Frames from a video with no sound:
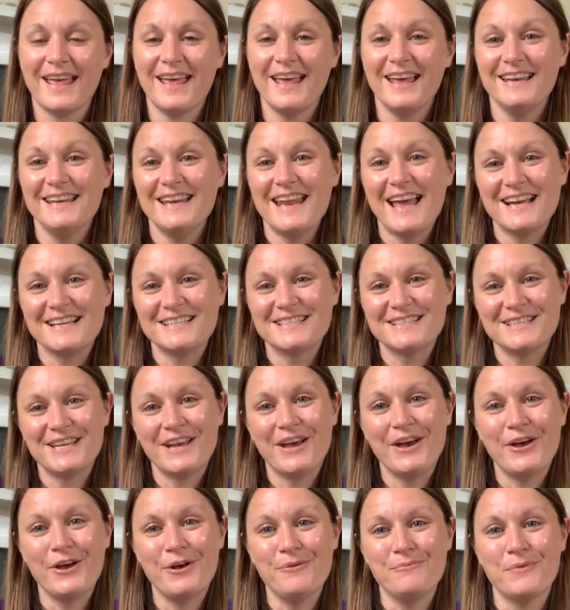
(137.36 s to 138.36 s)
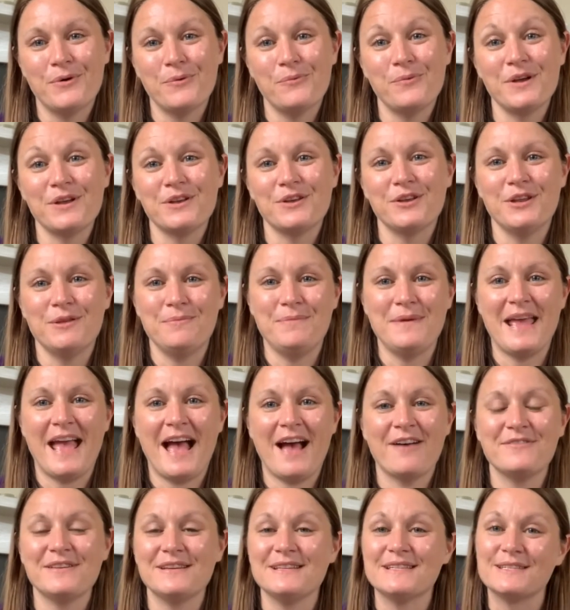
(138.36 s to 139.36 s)
Next term, we're going to be
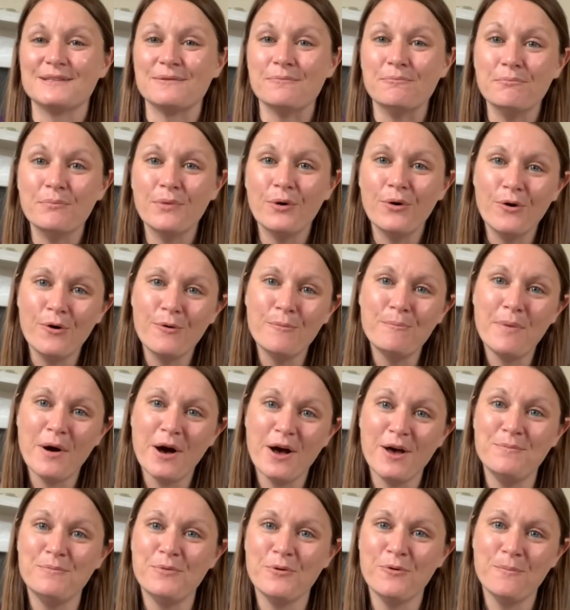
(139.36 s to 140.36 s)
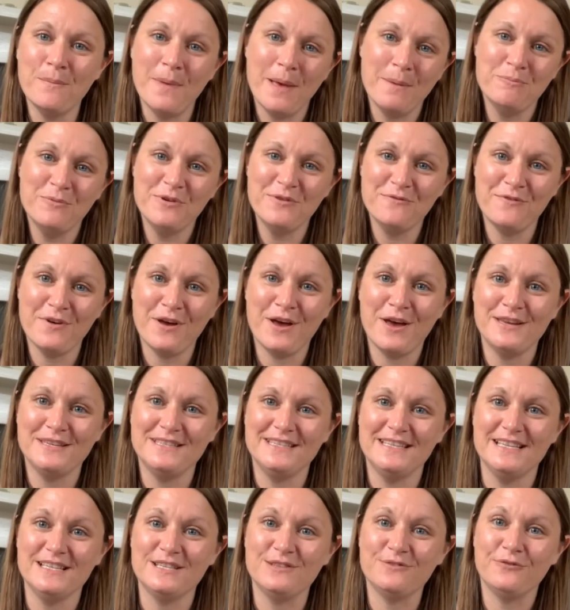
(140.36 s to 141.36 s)
having some more Bible memory
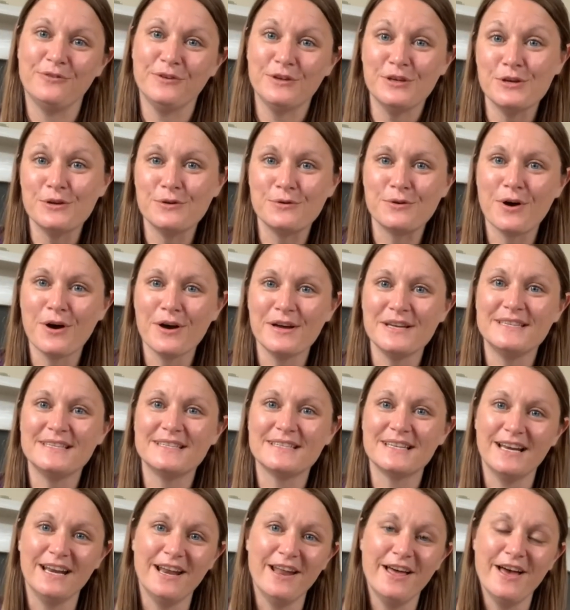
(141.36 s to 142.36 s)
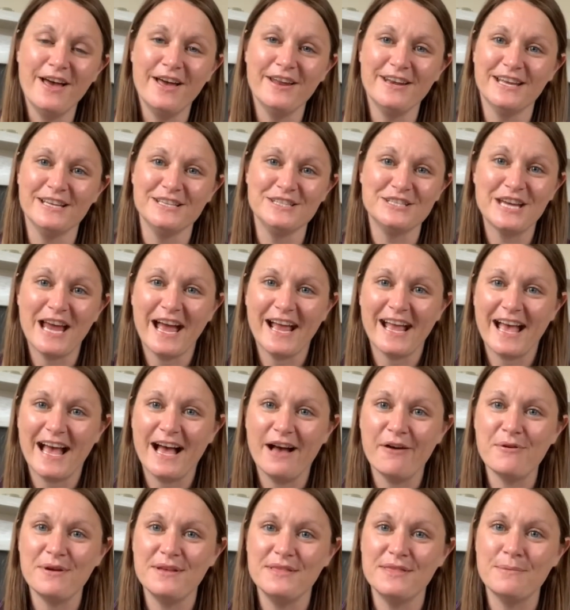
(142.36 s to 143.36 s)
verses for you guys to learn and check
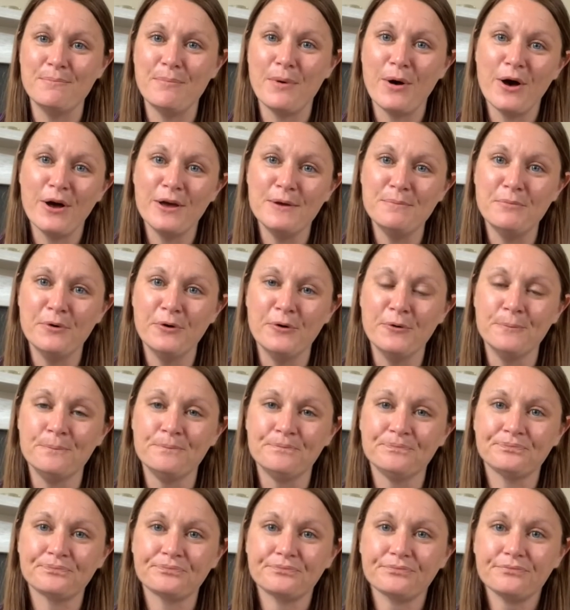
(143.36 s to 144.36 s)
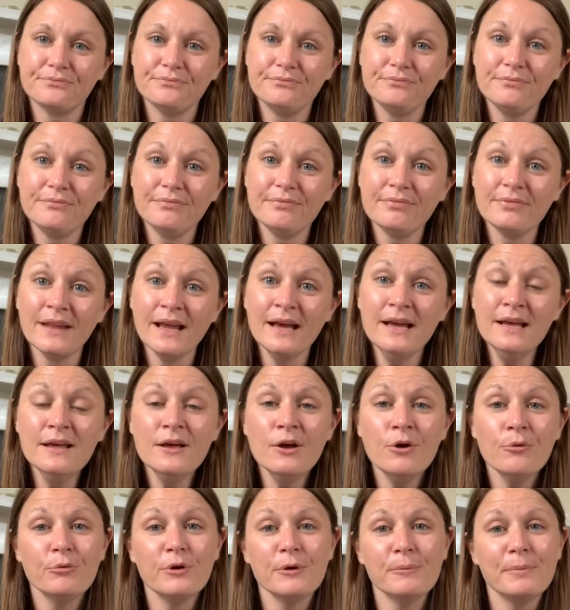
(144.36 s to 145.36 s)
out in the Bible.
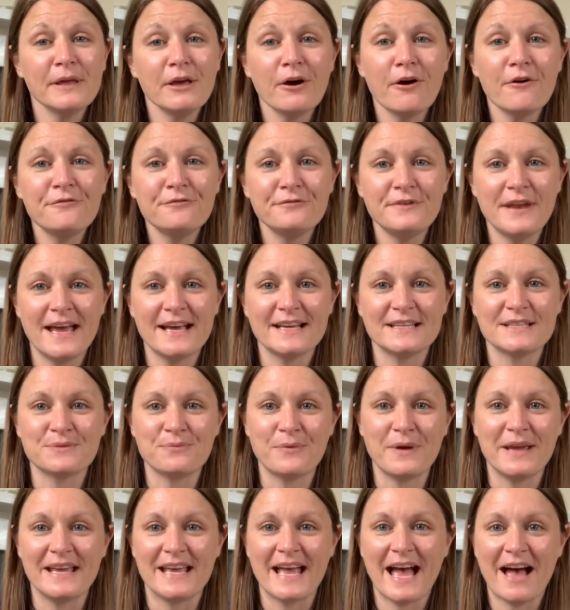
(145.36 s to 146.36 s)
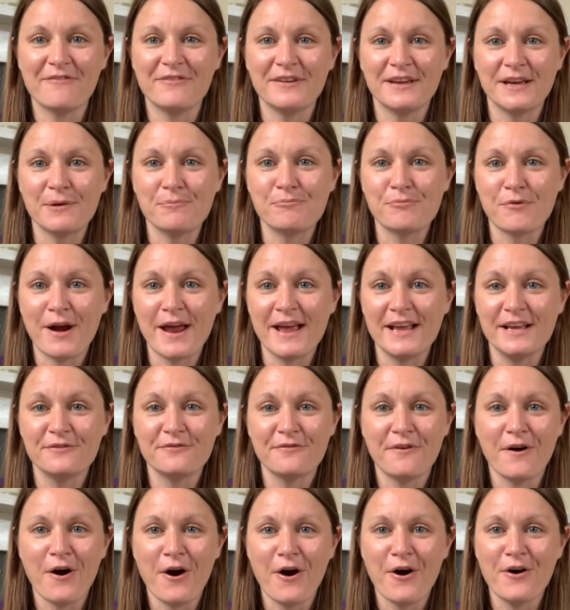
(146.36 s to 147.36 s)
We'll be off next week having a break
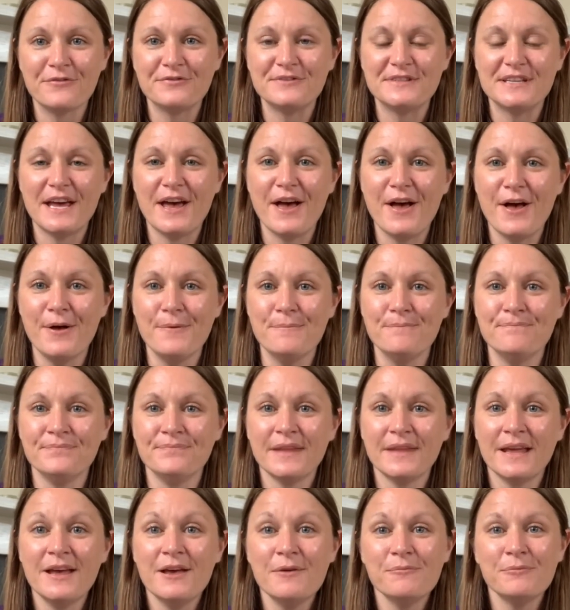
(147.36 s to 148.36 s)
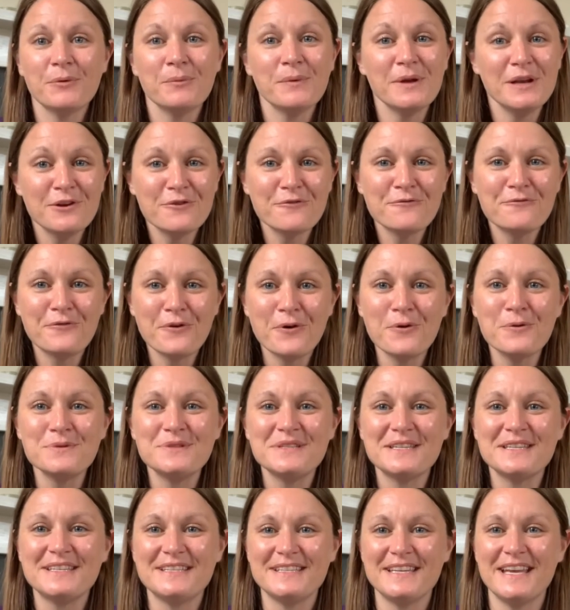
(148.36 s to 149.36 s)
for half term, but we look forward
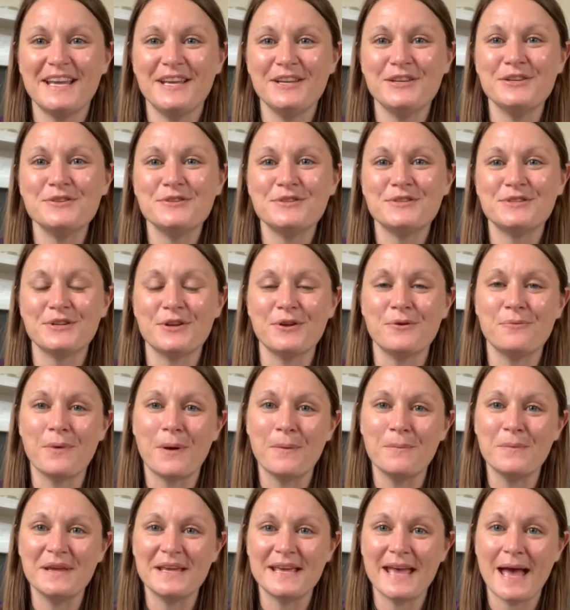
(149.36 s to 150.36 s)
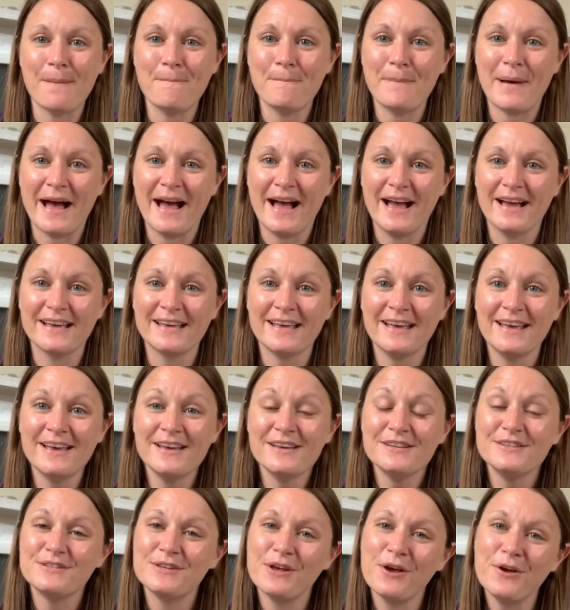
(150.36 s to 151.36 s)
to seeing you soon when we get back.
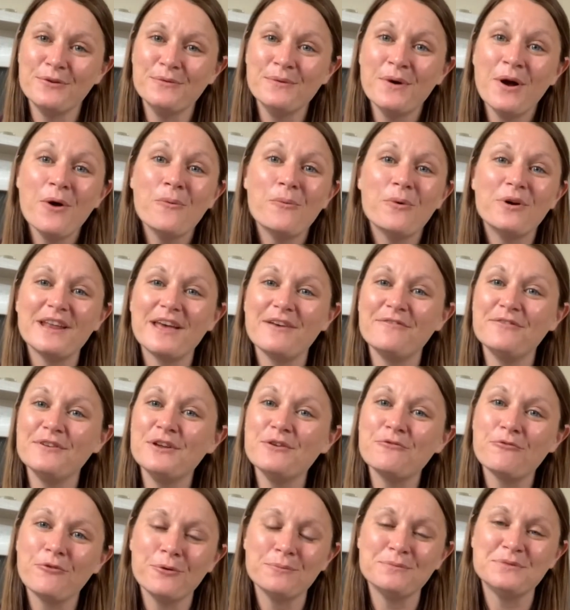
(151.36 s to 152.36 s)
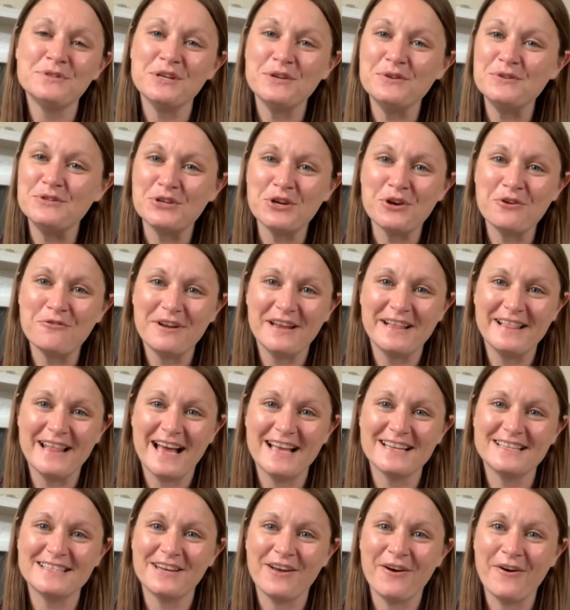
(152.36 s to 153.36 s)
So whatever you're up to during
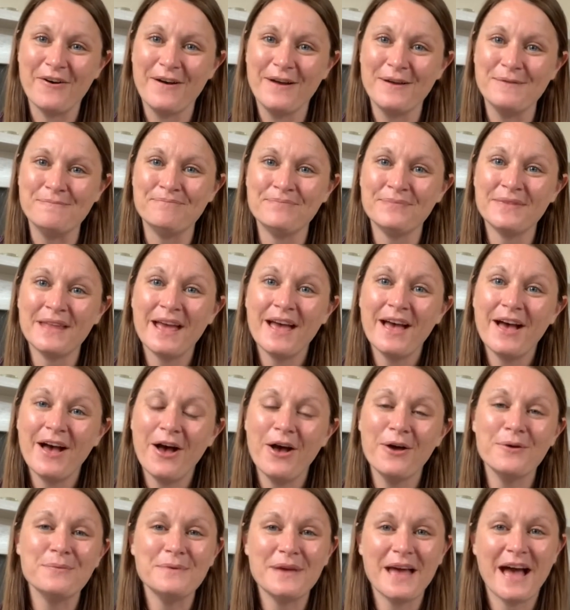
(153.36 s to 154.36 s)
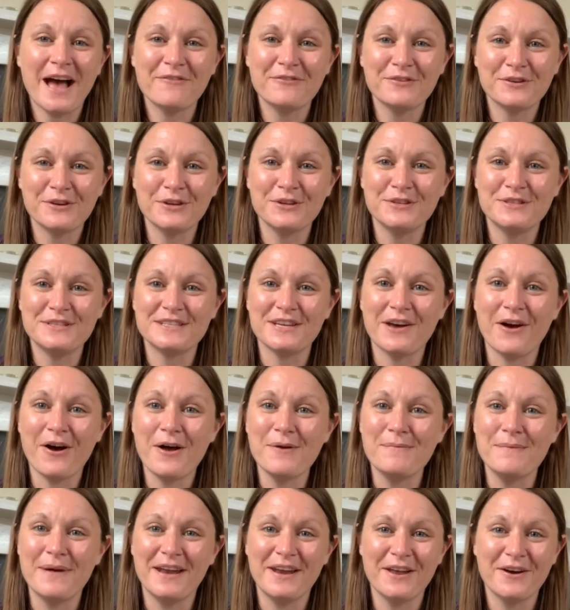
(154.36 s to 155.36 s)
that time, hope you have a good
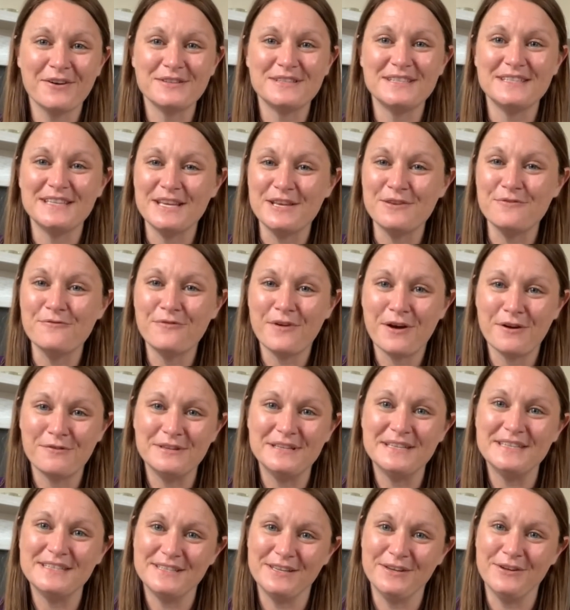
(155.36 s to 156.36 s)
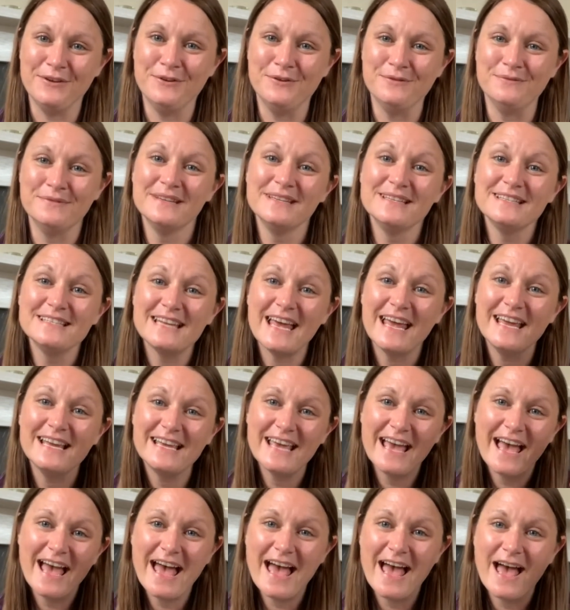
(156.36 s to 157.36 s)
time, and I'll see you very soon. Take
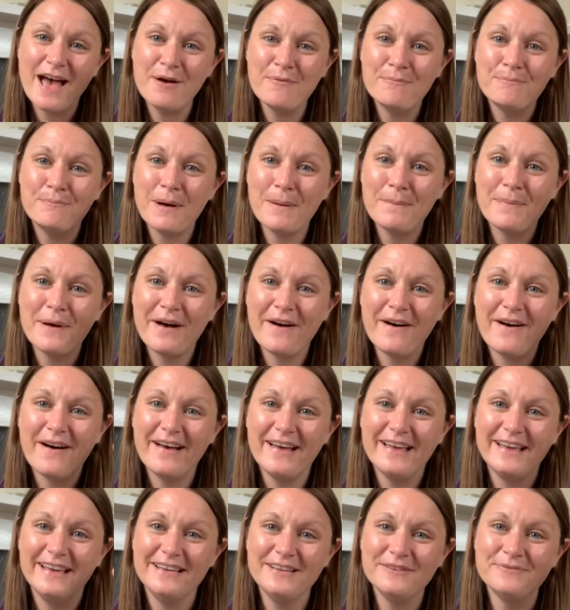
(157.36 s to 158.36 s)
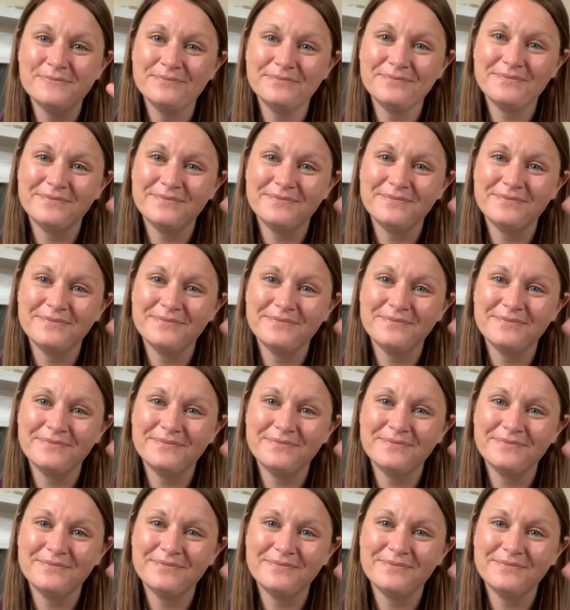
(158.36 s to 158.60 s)
care. Bye-bye.